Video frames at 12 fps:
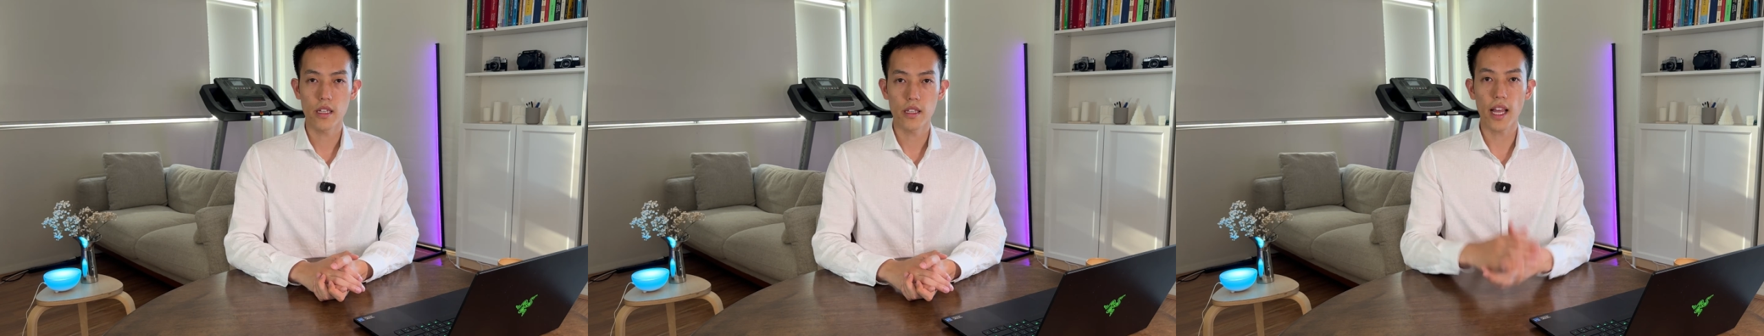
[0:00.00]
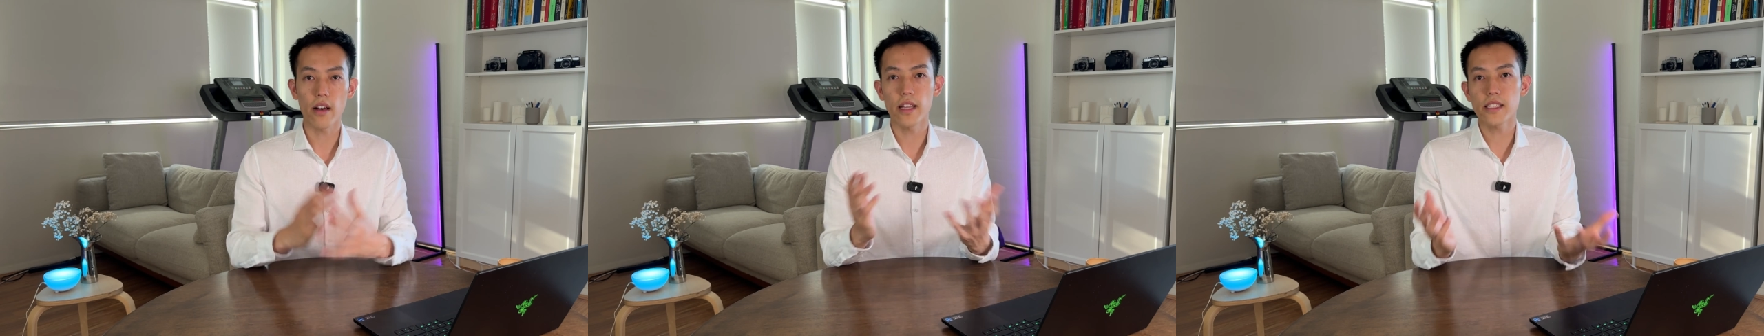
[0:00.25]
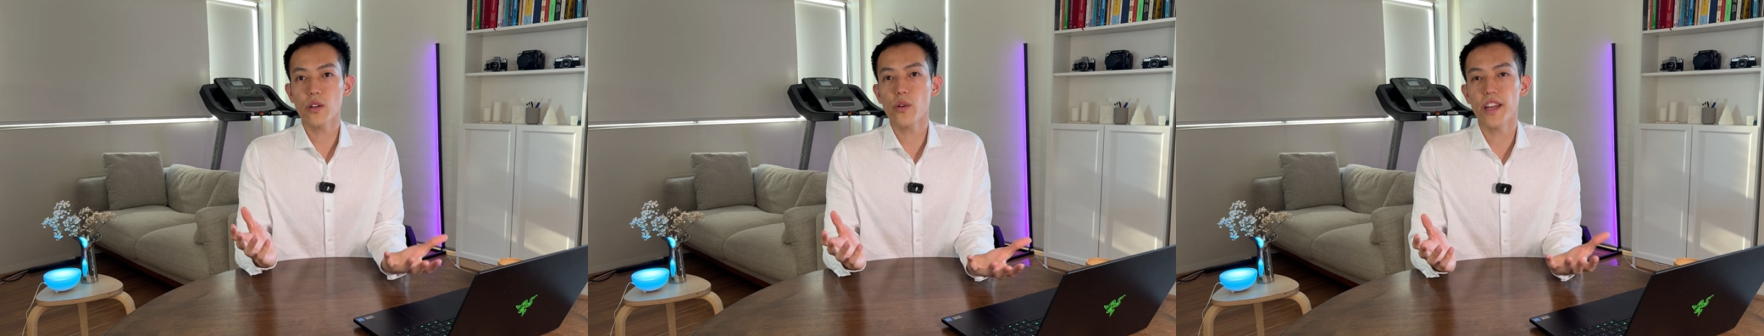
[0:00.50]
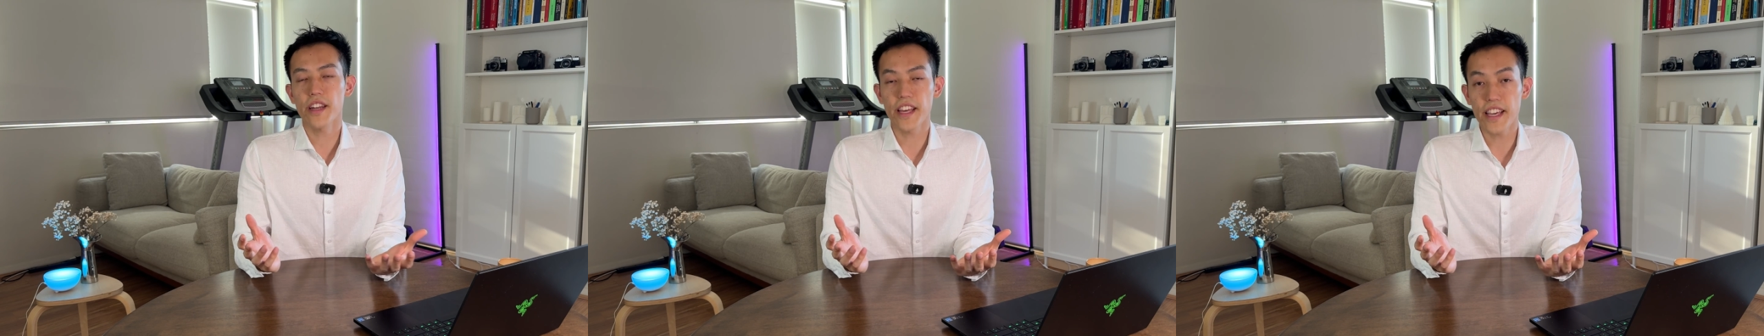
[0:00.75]
Now let's look
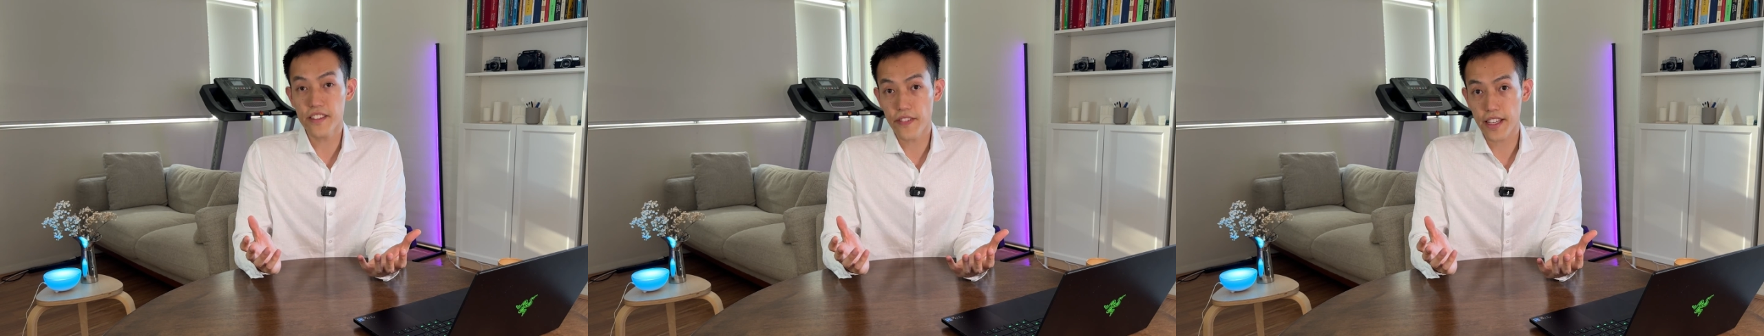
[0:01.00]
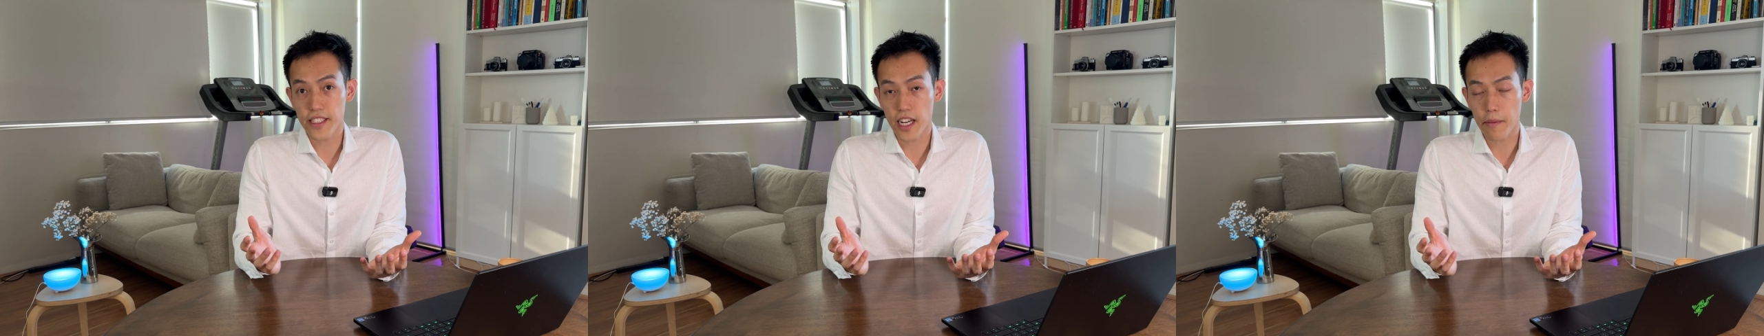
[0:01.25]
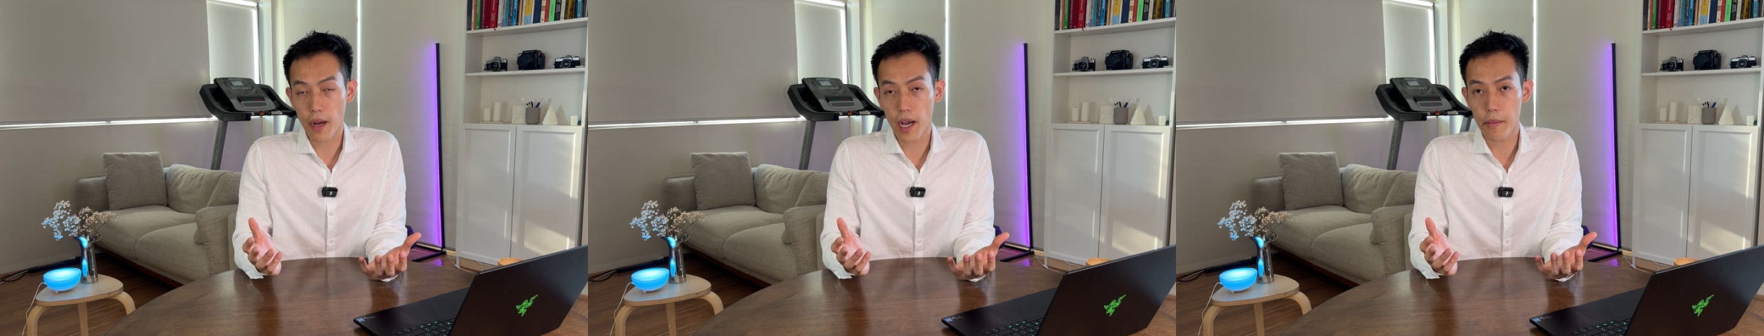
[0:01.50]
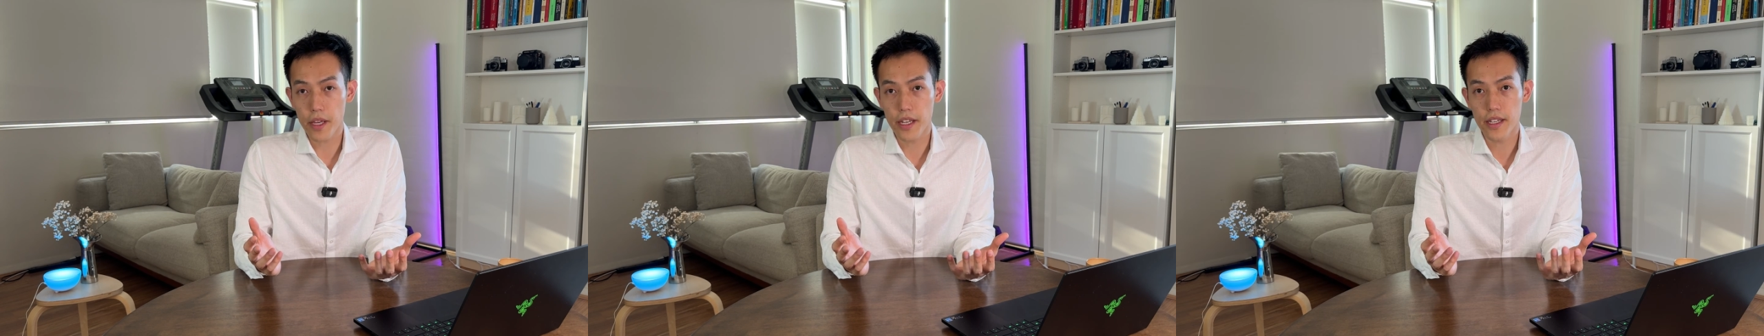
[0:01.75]
at an east-facing
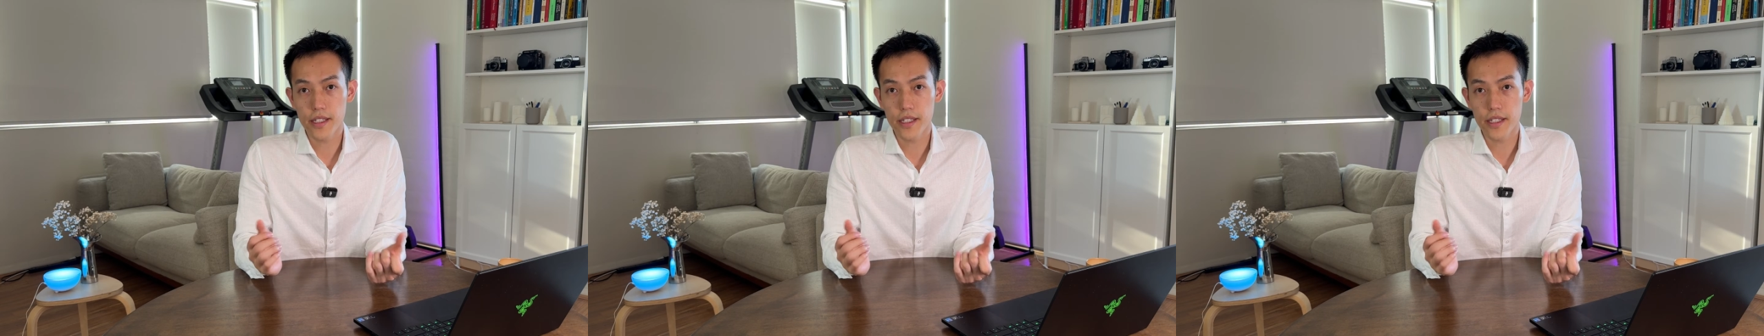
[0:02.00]
apartment.